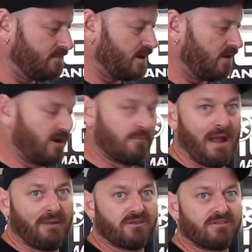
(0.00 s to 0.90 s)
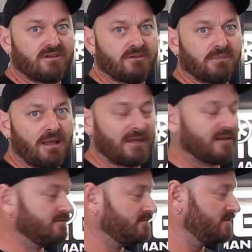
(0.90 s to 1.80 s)
I'll help Matt with the
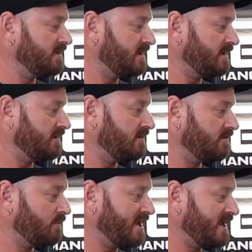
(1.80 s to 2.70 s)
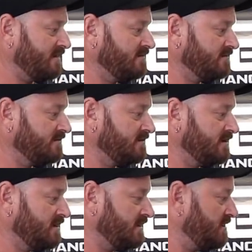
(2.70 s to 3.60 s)
plumbing on the weekend,
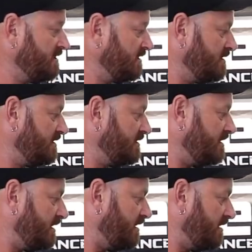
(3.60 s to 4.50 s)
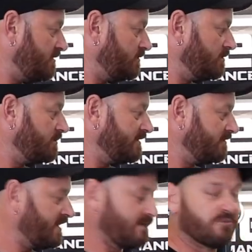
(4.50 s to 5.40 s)
and we'll be
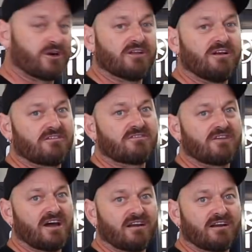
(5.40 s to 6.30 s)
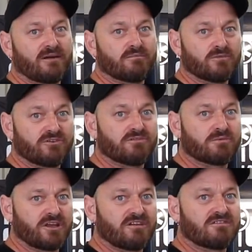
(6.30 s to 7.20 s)
getting pretty close to starting it up, which is
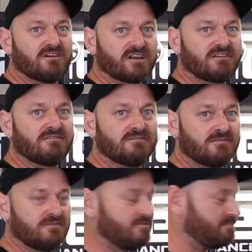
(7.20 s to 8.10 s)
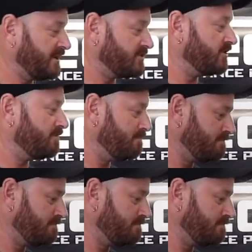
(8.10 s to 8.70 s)
pretty exciting. Big job.